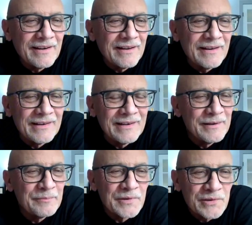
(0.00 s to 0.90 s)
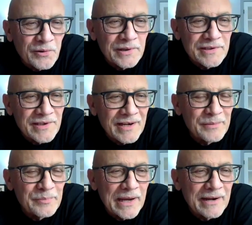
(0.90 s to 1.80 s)
I am so
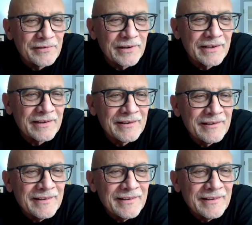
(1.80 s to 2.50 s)
excited, Patrick.